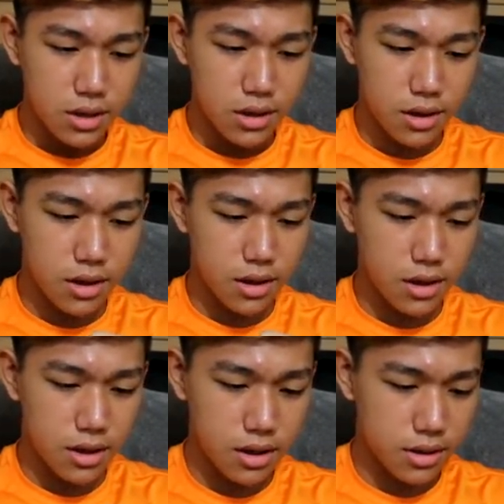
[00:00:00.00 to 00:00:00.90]

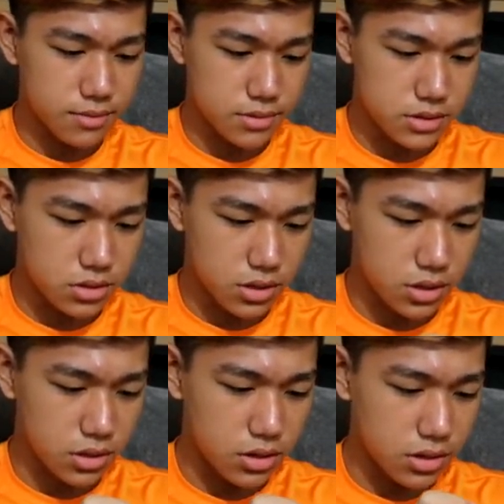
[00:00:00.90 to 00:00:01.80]
Um, it's looking
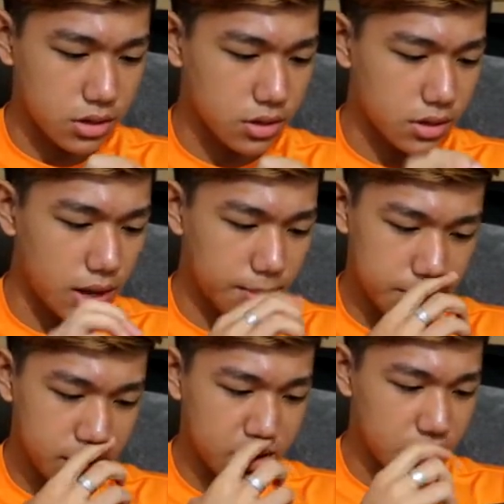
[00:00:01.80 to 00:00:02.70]
good, looking good. I'm
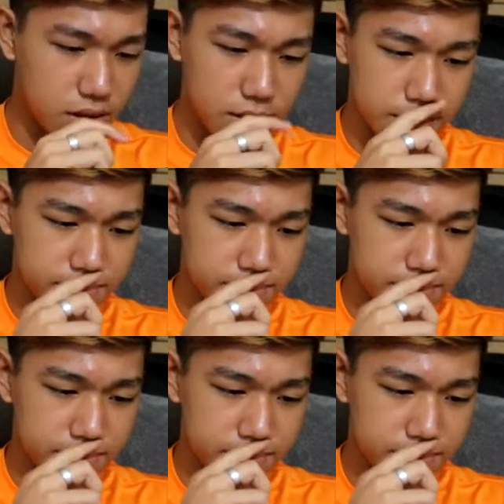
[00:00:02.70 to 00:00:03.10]
gonna